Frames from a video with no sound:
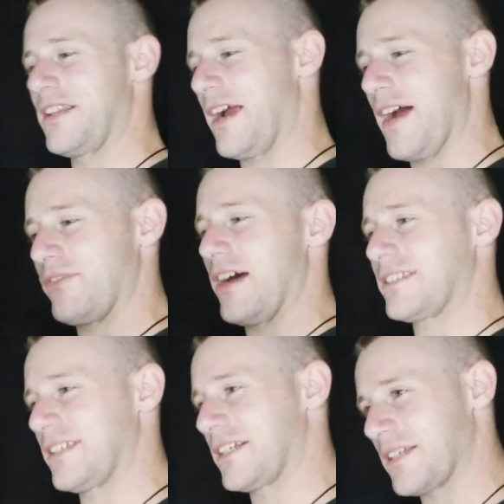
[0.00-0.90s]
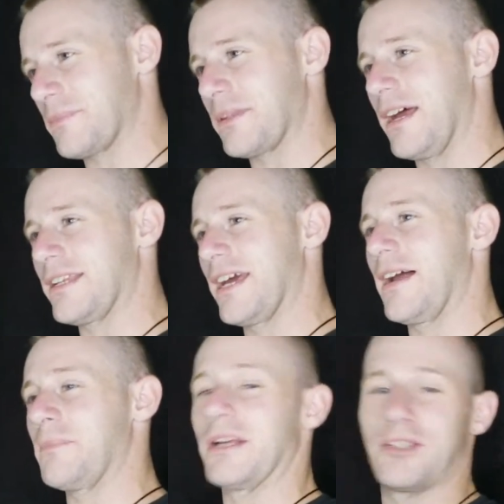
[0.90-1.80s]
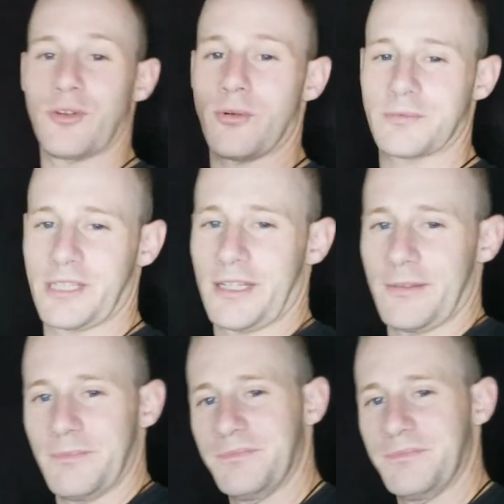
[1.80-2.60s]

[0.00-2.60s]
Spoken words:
Like after I say something like that, I'm like, you know what I'm saying?